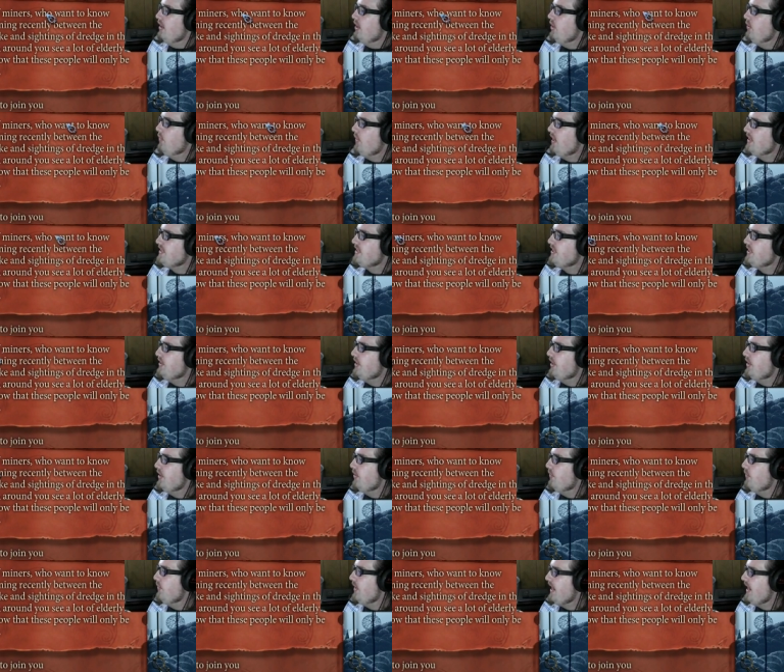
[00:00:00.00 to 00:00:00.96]
who wants to
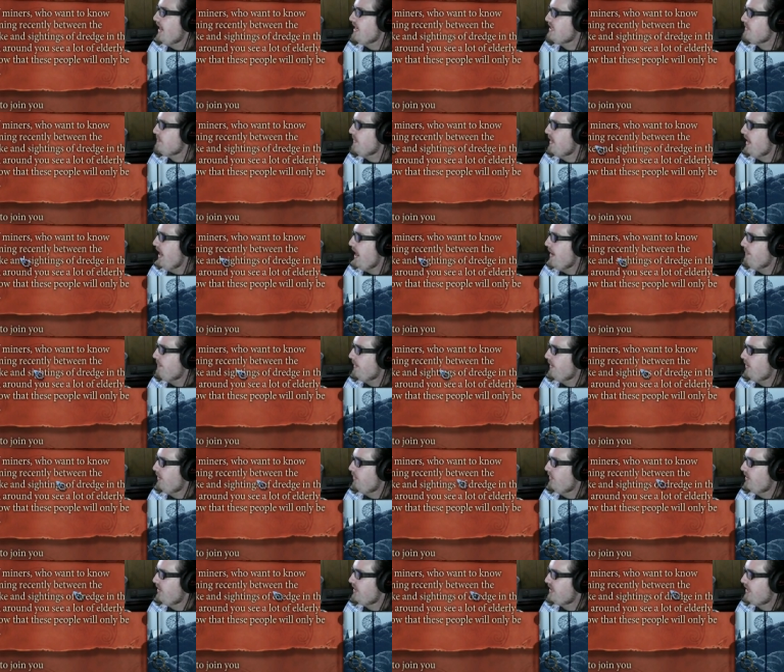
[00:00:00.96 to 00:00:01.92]
know what has been
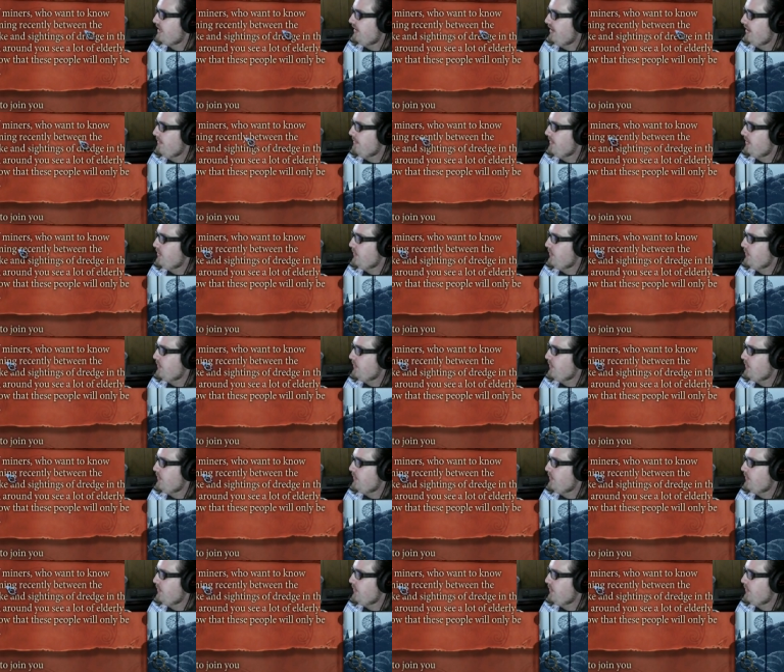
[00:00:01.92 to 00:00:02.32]
happening recently